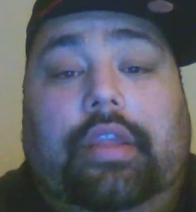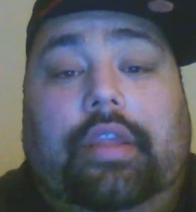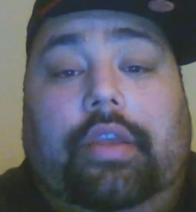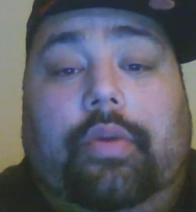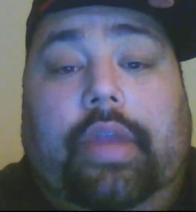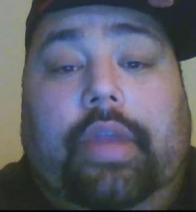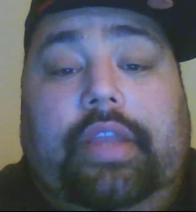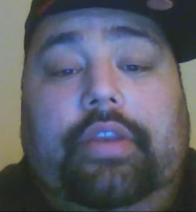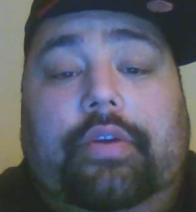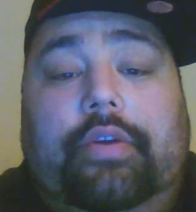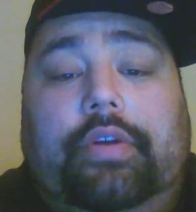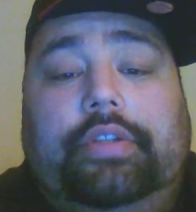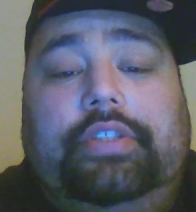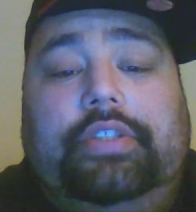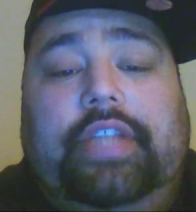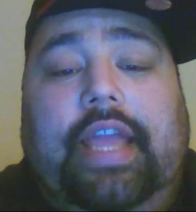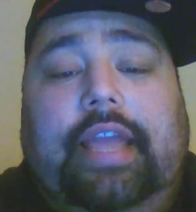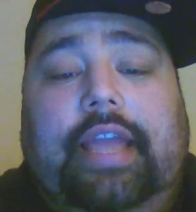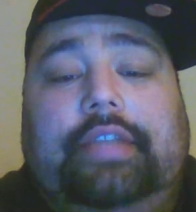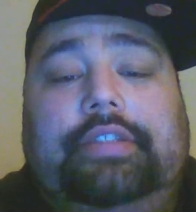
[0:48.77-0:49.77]
You ain't doing
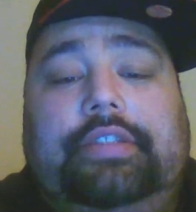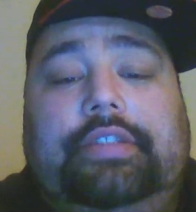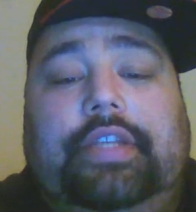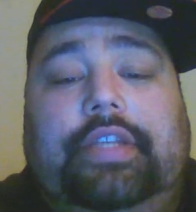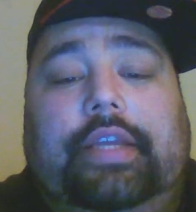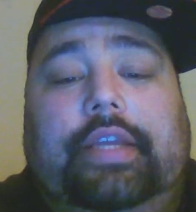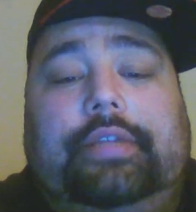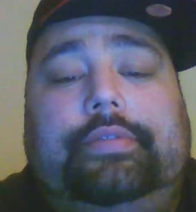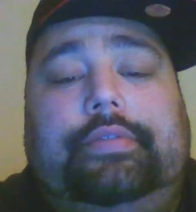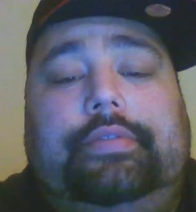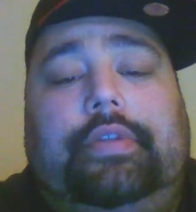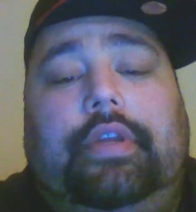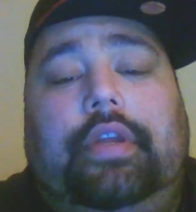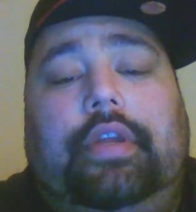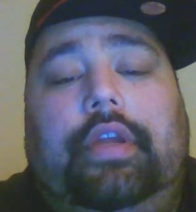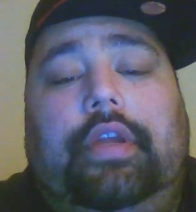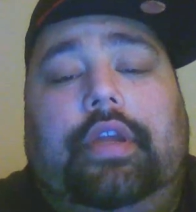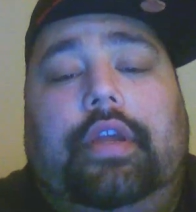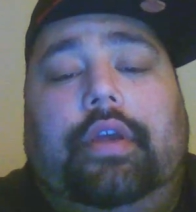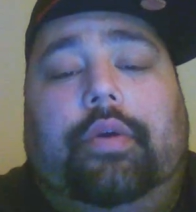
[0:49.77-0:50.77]
jack shit.
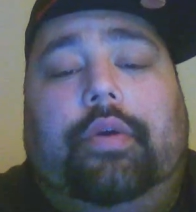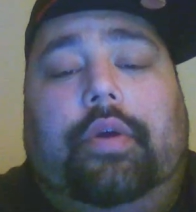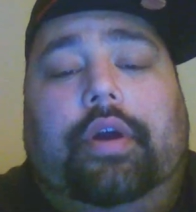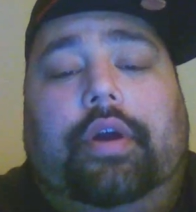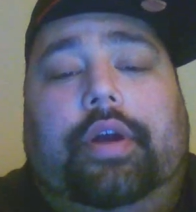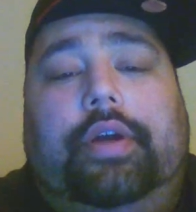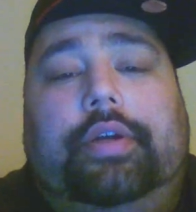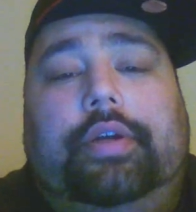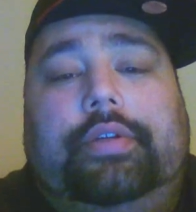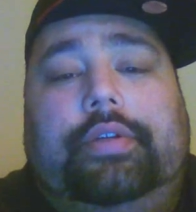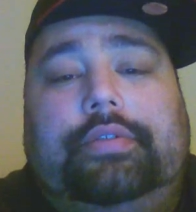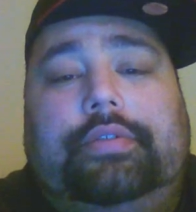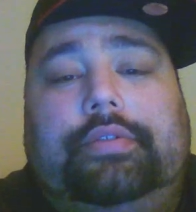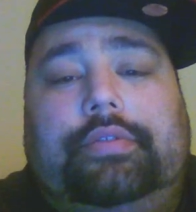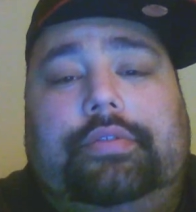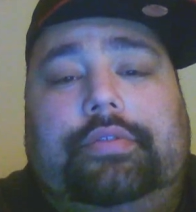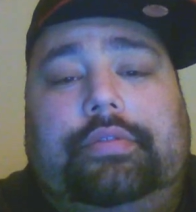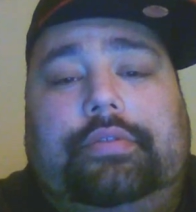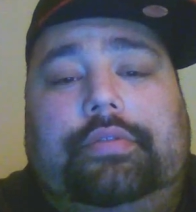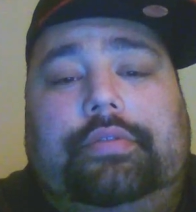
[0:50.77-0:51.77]
Well,
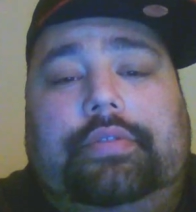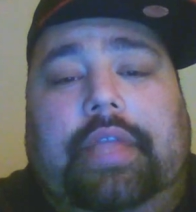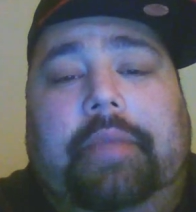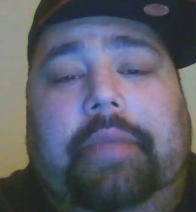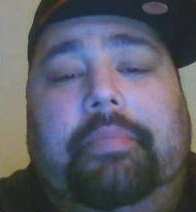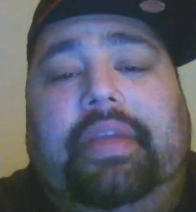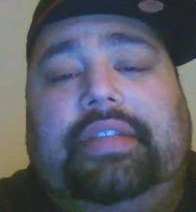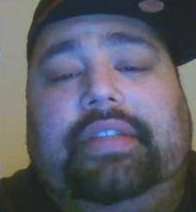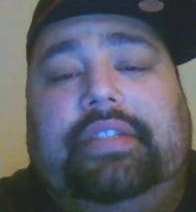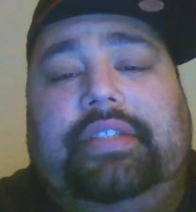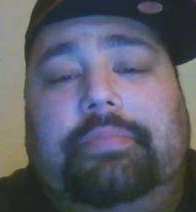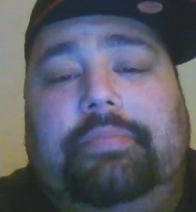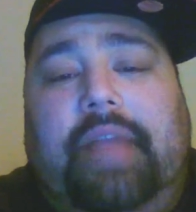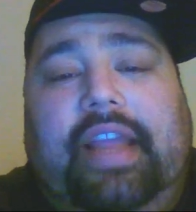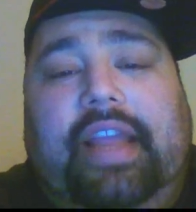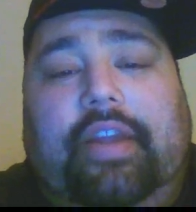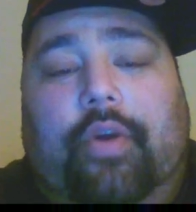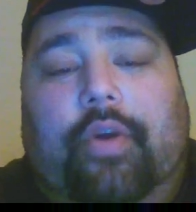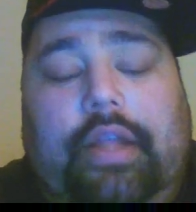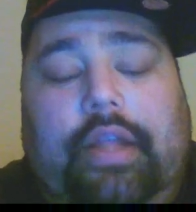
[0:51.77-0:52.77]
that message
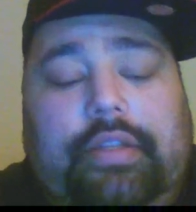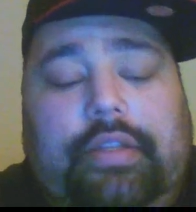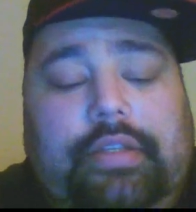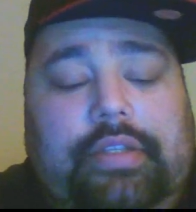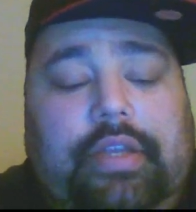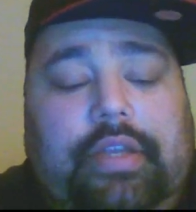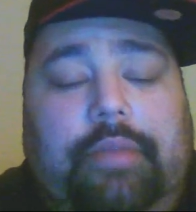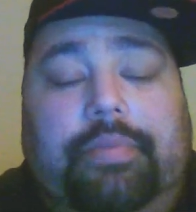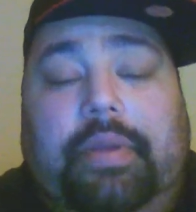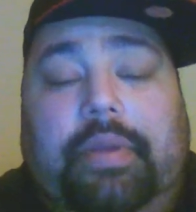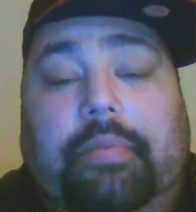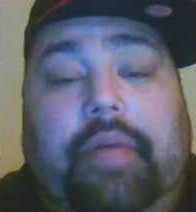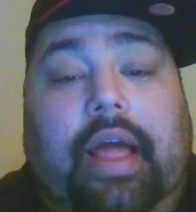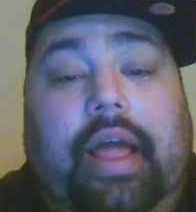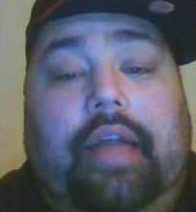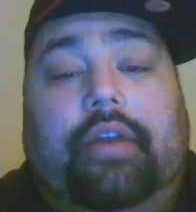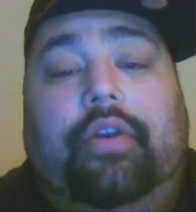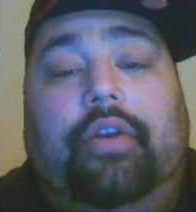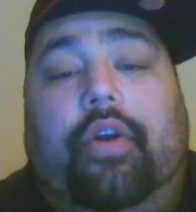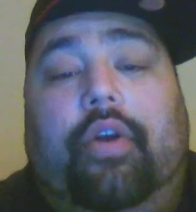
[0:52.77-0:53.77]
might go out to some people,
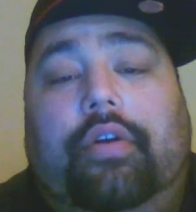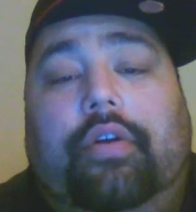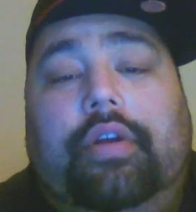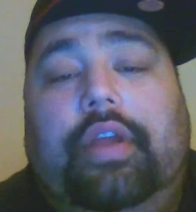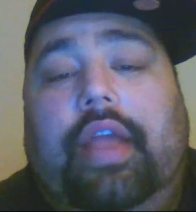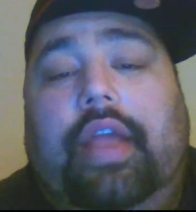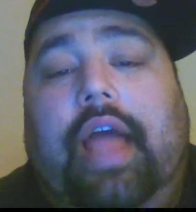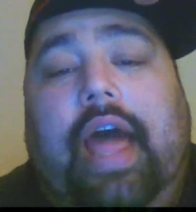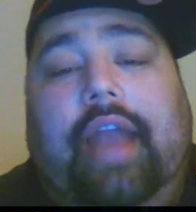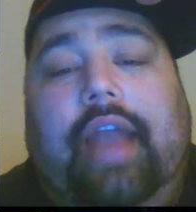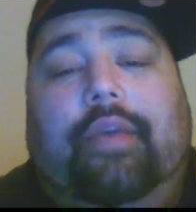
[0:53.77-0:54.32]
I don't know.